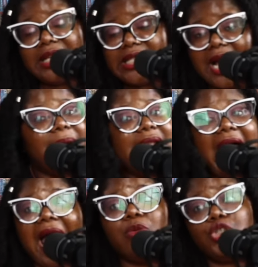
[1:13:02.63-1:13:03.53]
time. And I
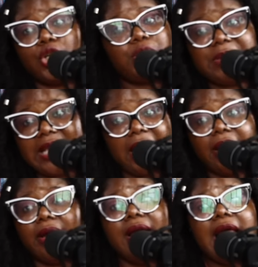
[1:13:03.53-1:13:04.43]
would just be here
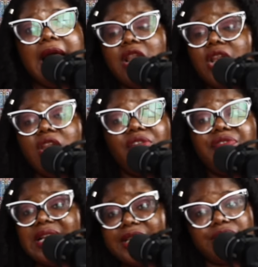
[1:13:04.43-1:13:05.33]
loving
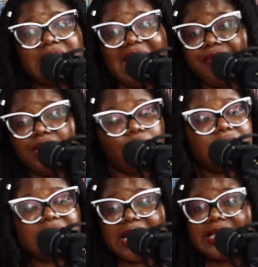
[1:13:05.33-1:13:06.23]
that she's having all the
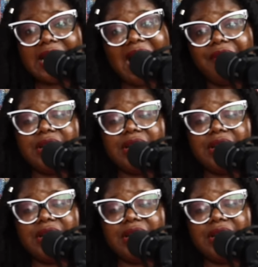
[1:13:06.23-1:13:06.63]
sex and having